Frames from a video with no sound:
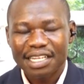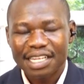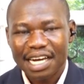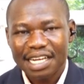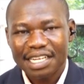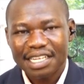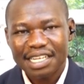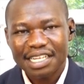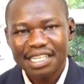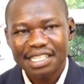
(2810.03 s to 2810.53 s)

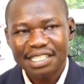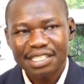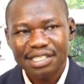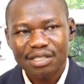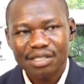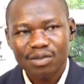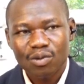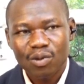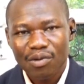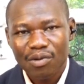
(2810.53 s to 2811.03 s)
That
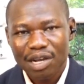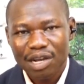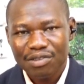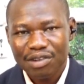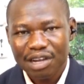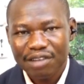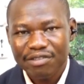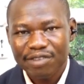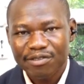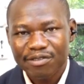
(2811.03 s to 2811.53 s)
is where we're
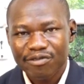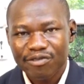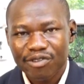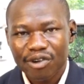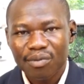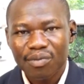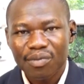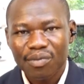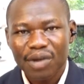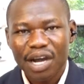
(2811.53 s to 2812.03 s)
driving
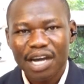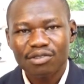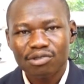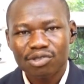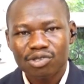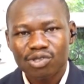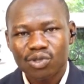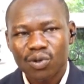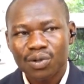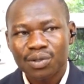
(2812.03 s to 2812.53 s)
from, and
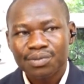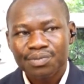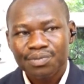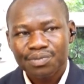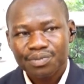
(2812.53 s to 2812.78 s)
also